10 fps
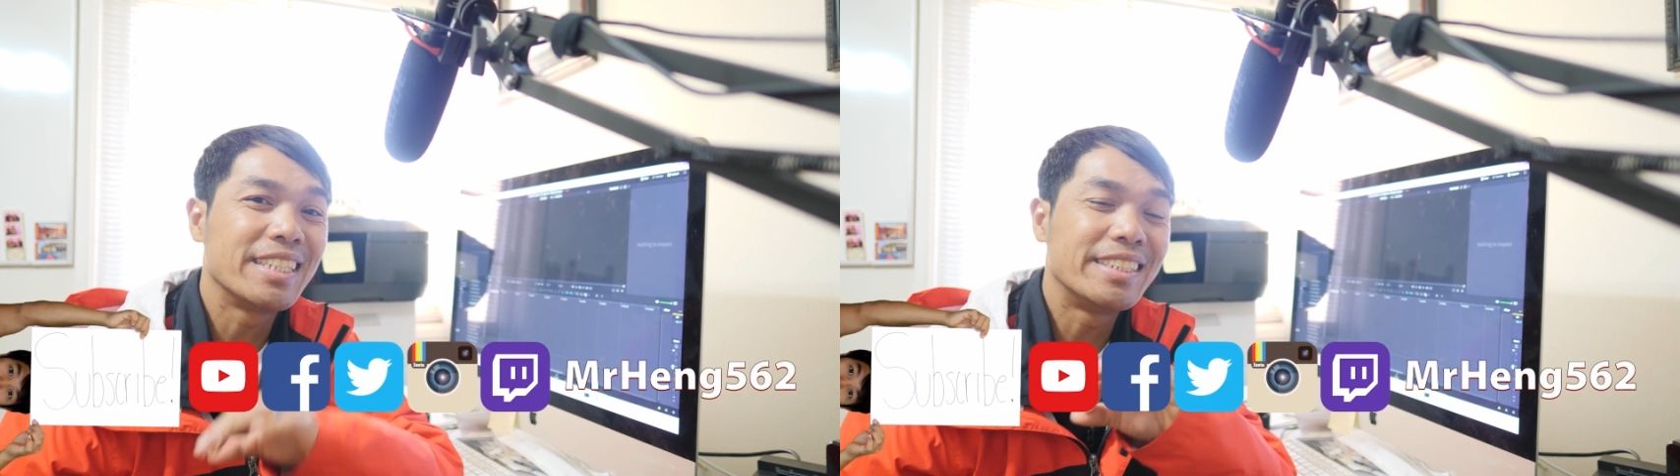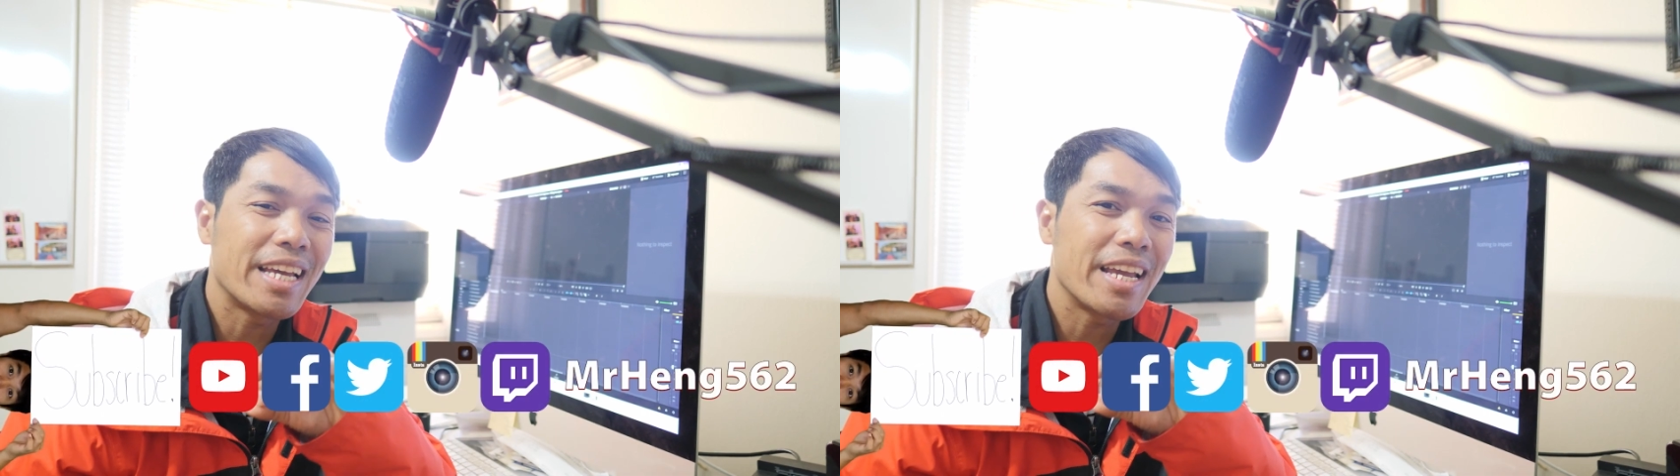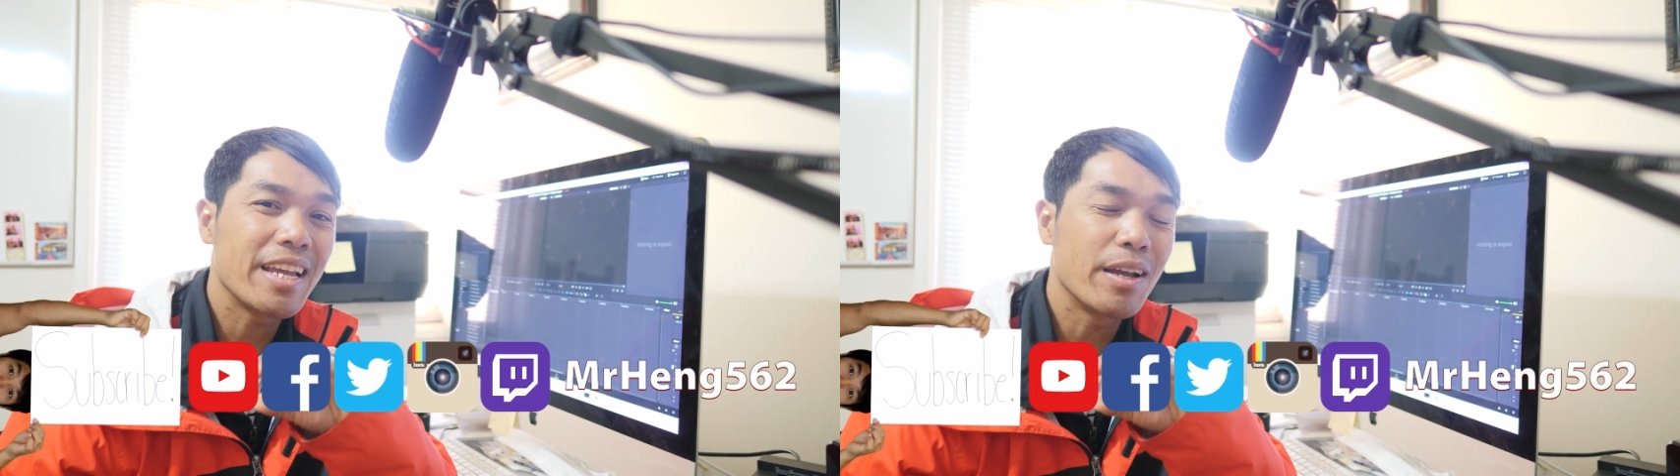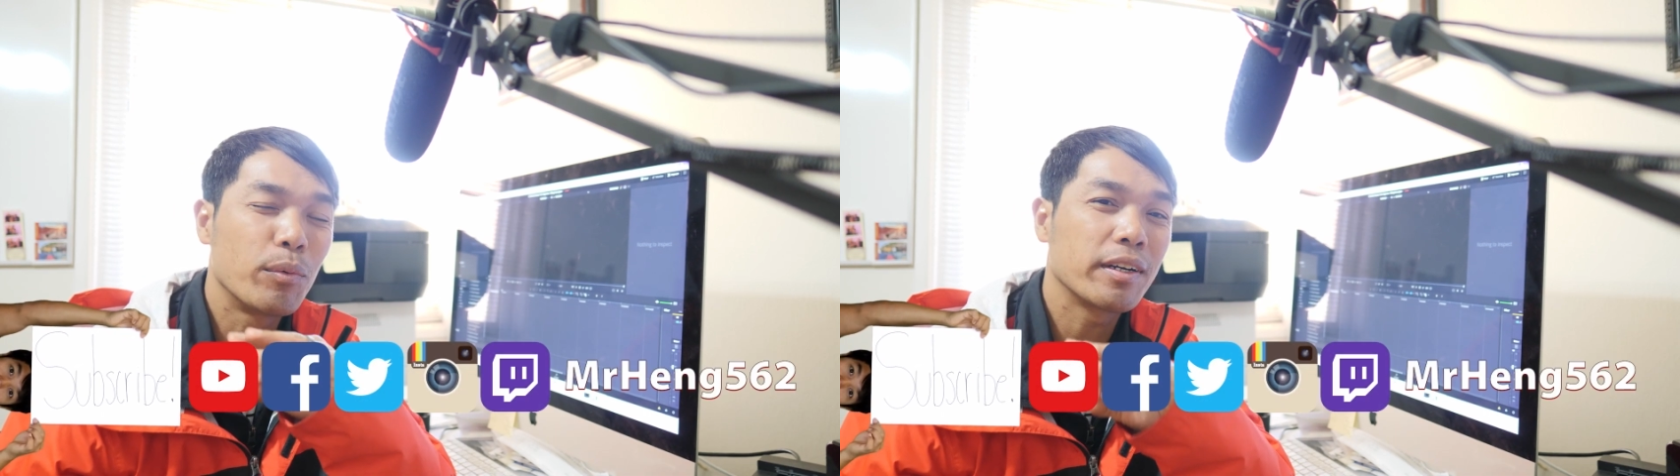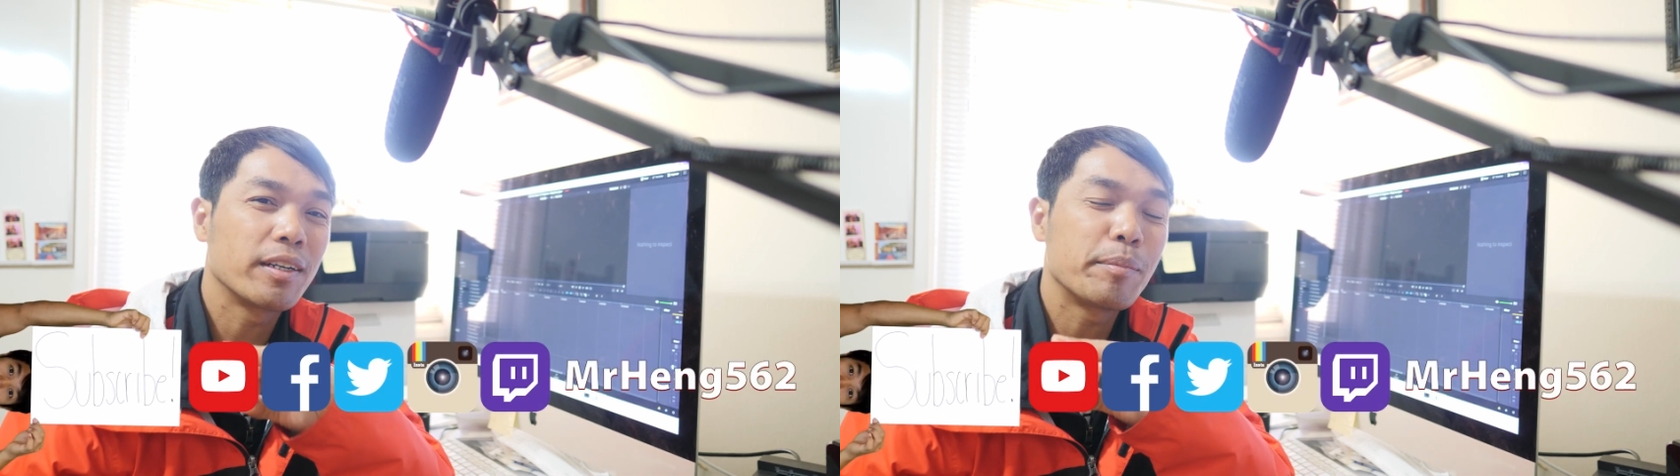Today,
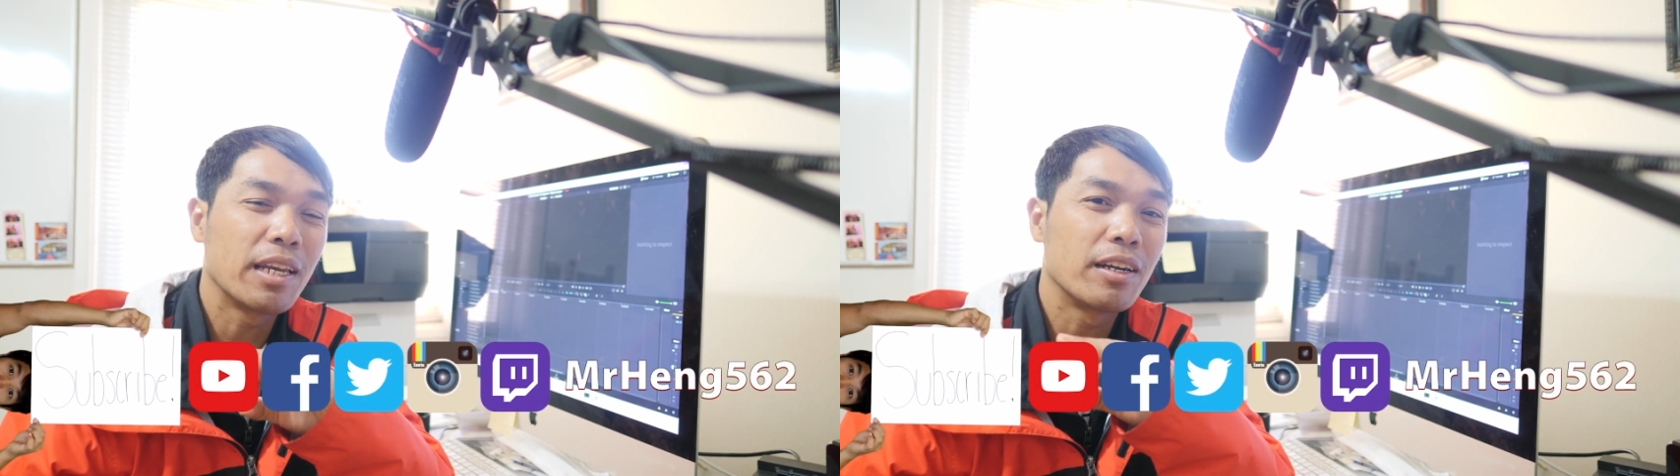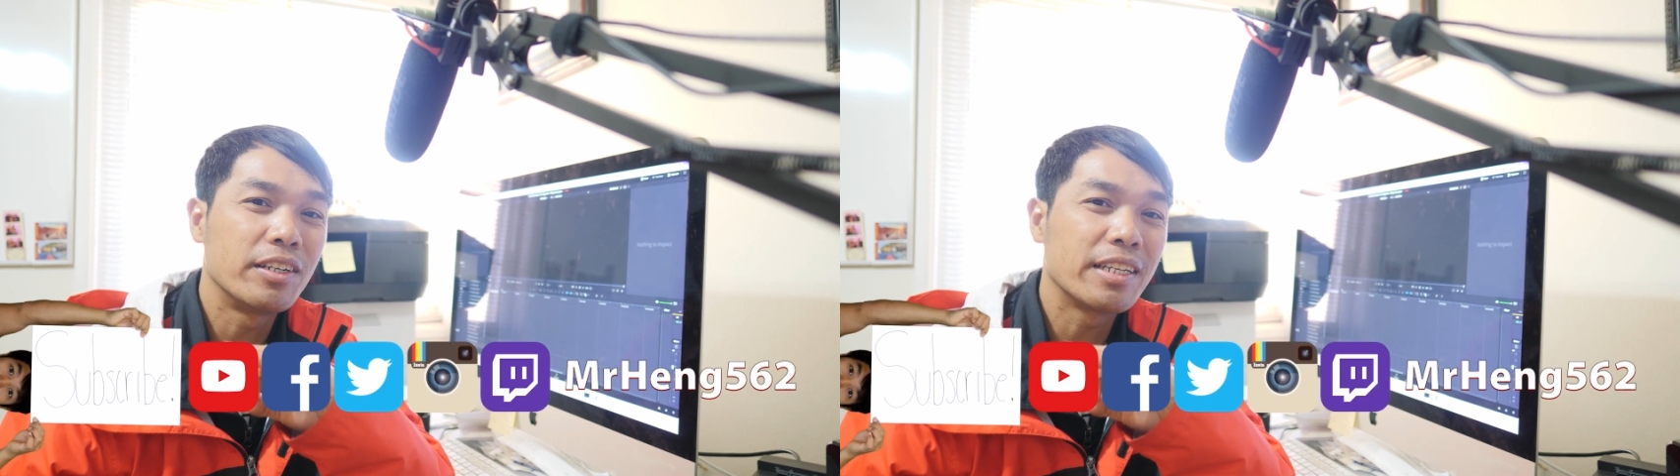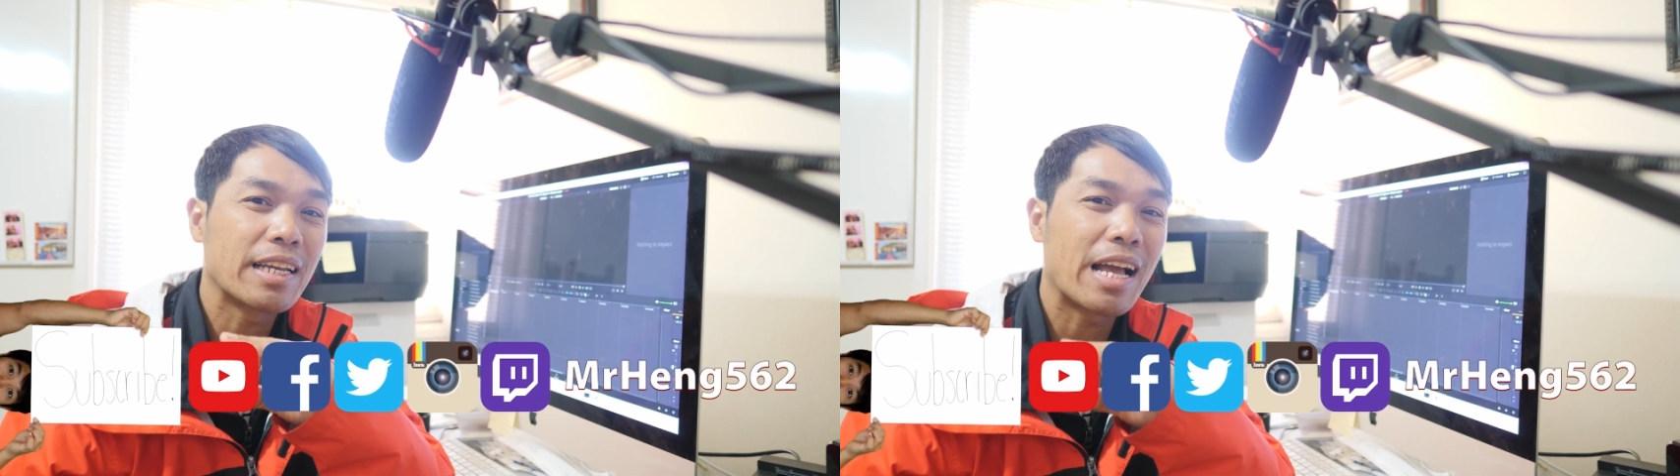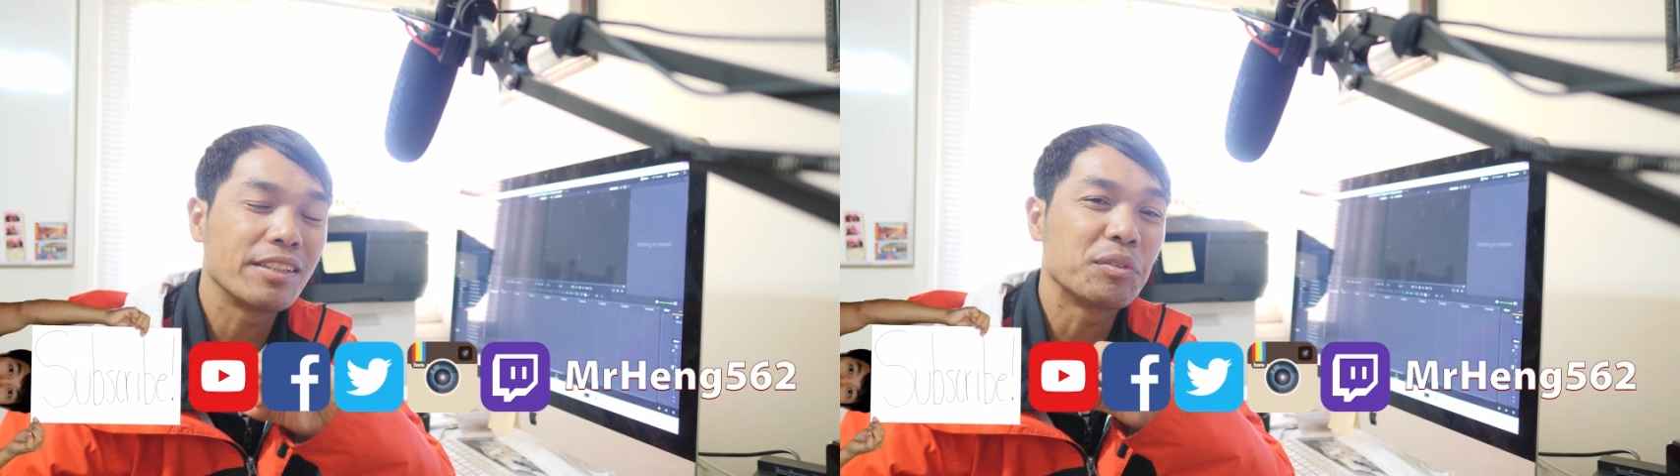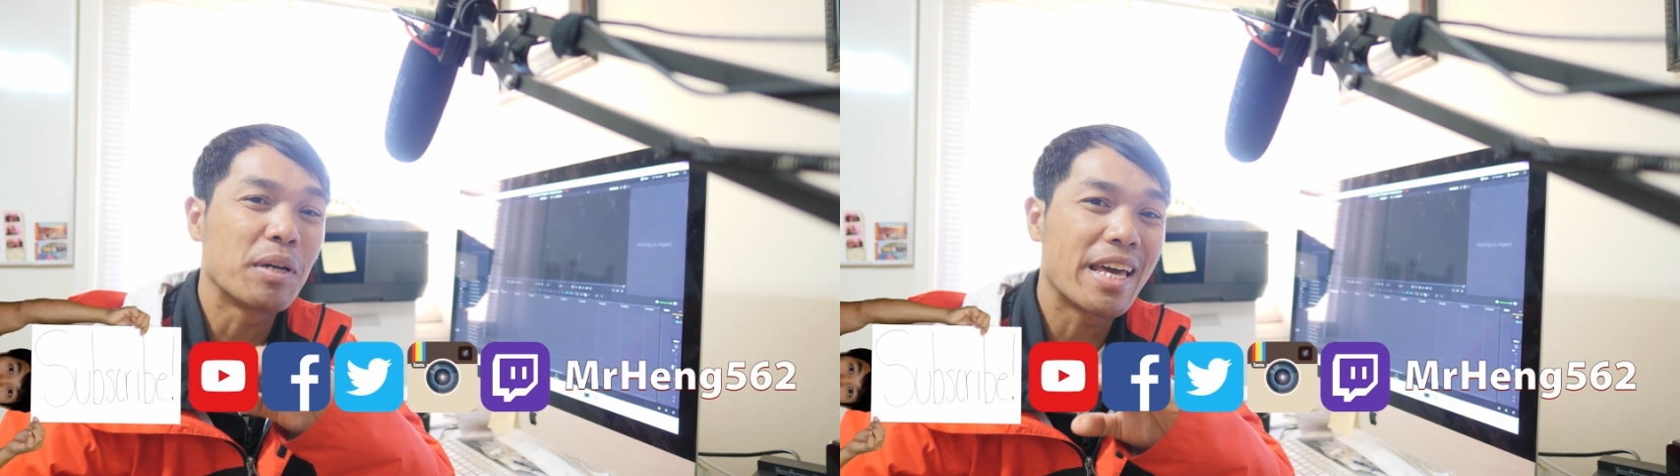we're gonna be learning how to